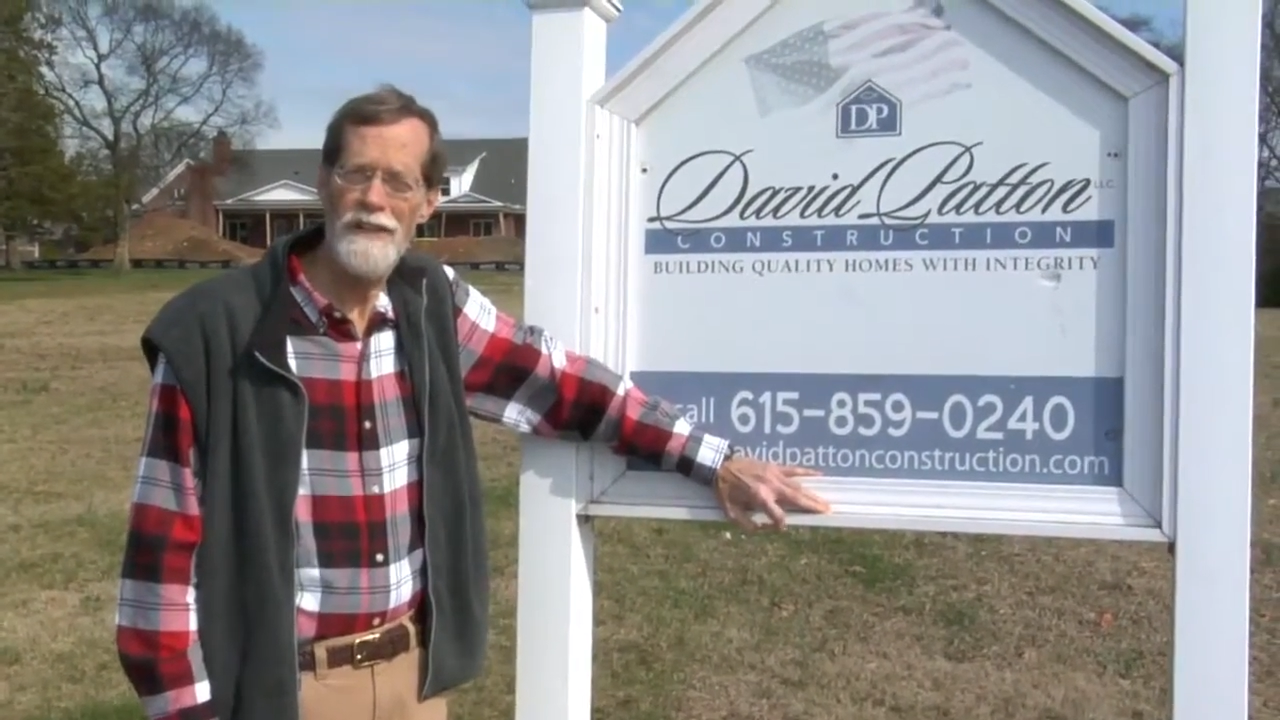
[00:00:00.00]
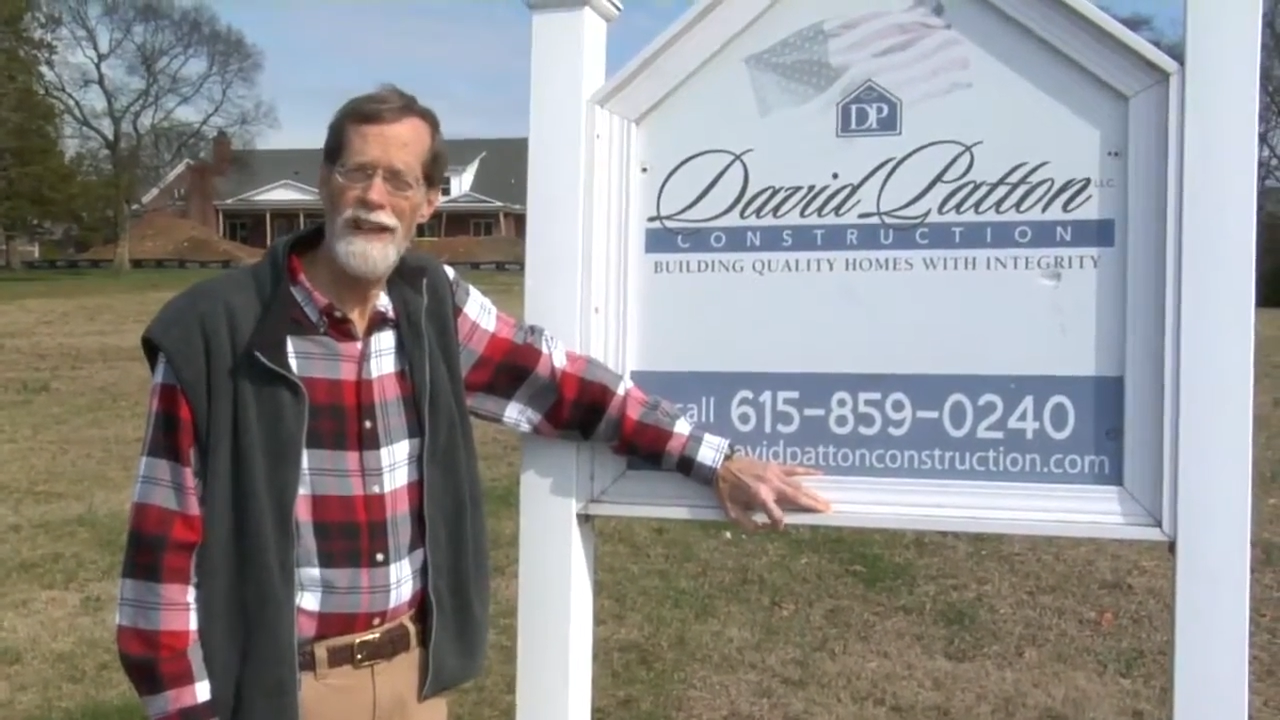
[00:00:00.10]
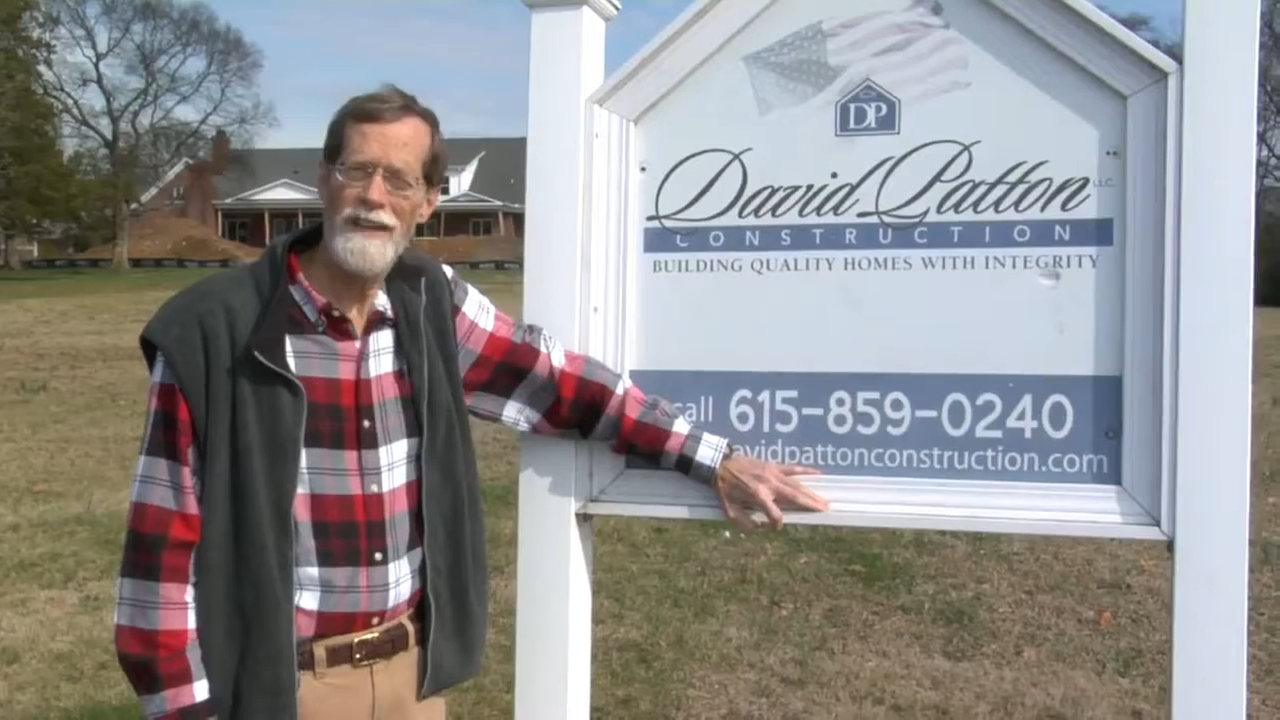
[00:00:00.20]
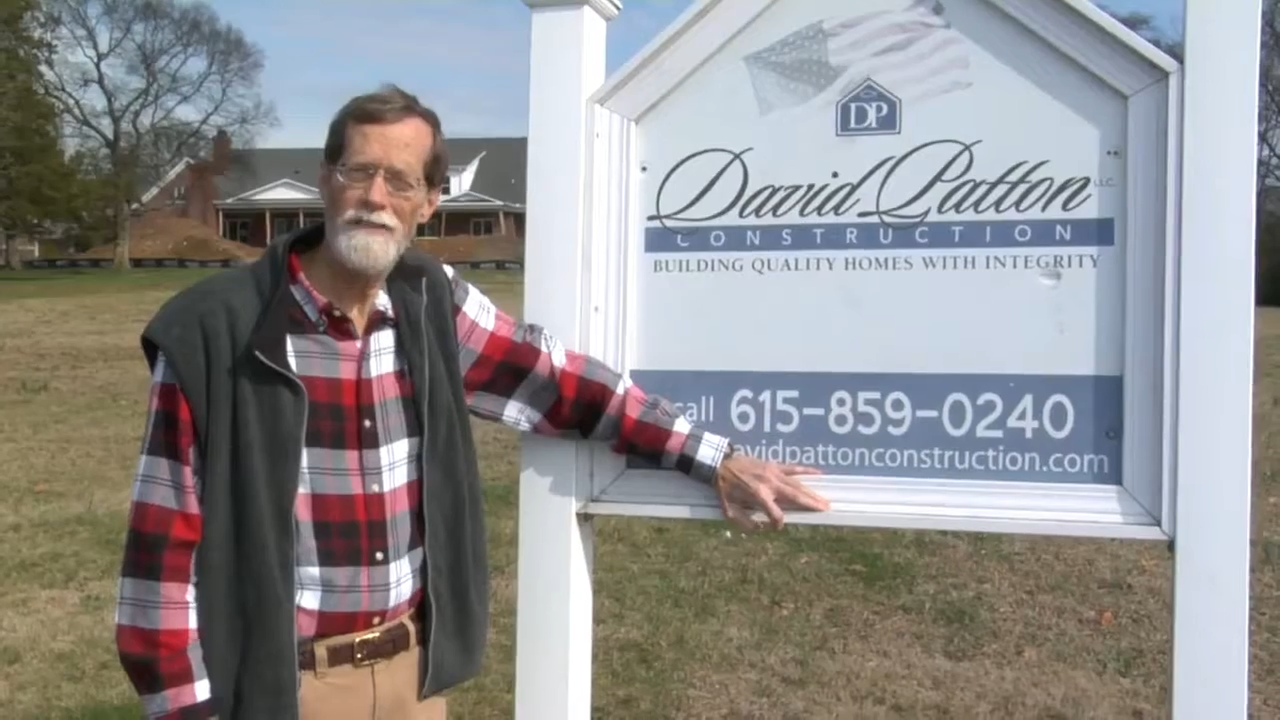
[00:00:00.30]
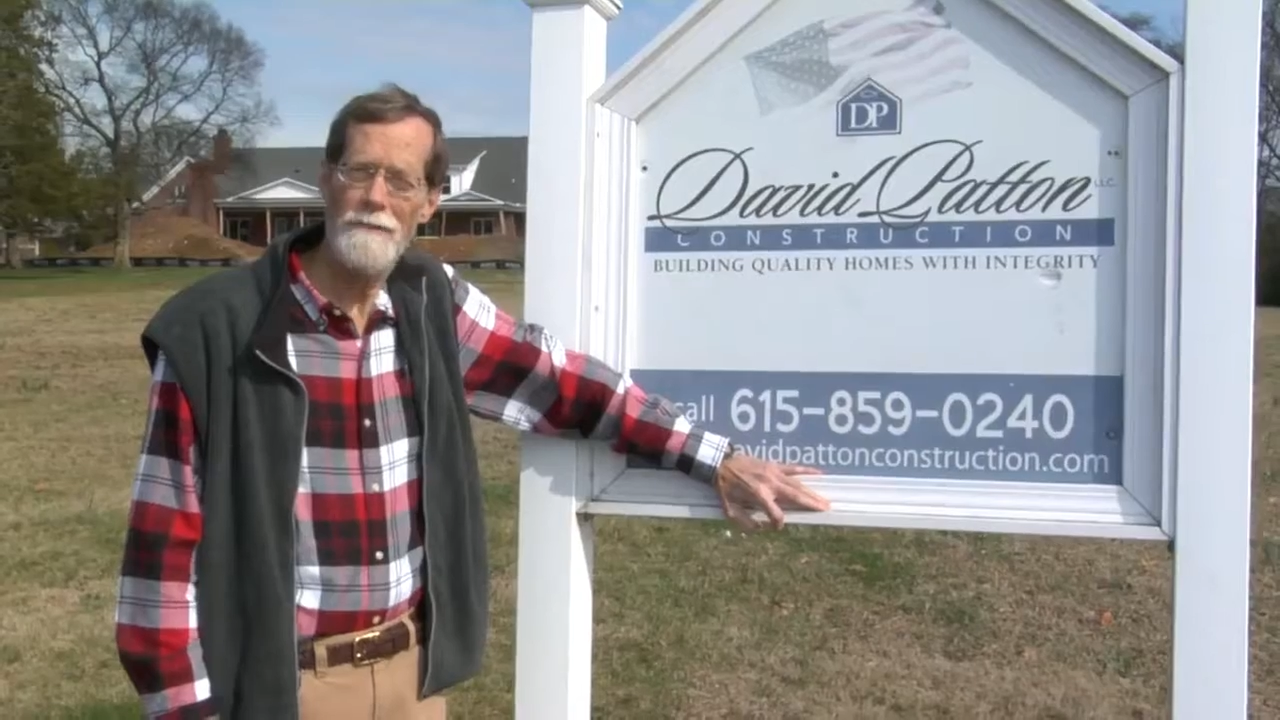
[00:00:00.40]
you
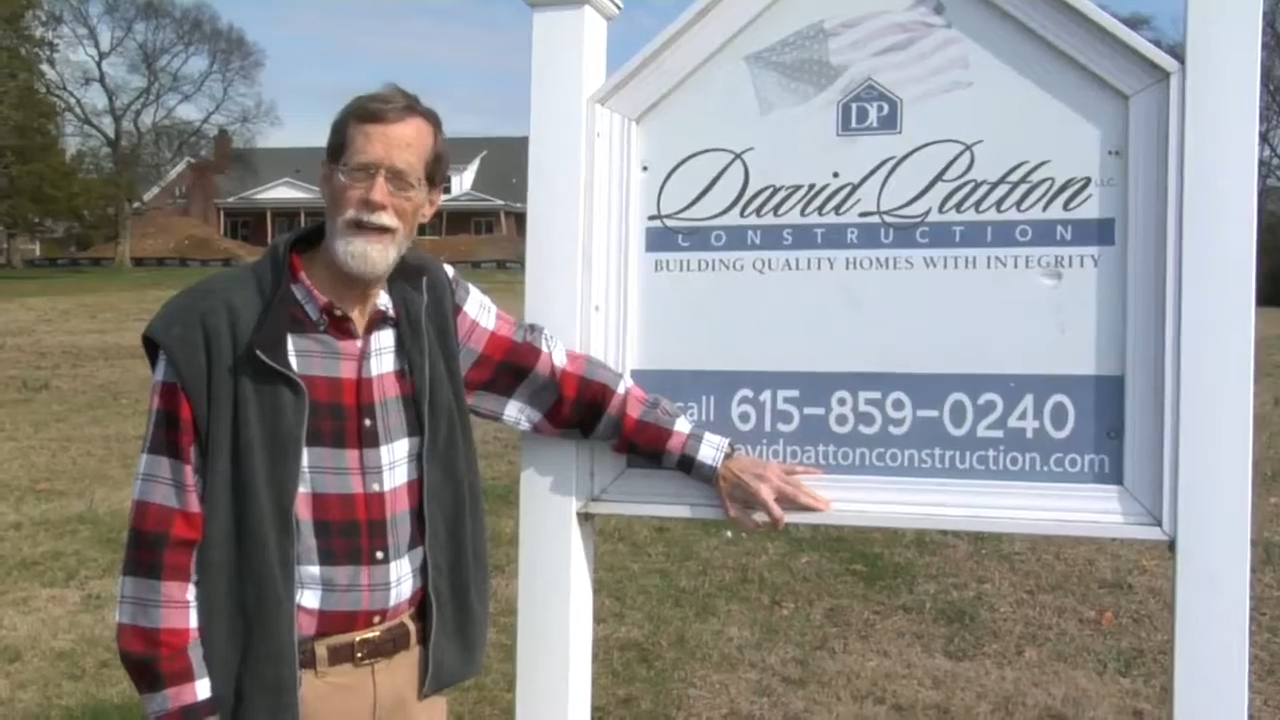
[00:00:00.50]
an answer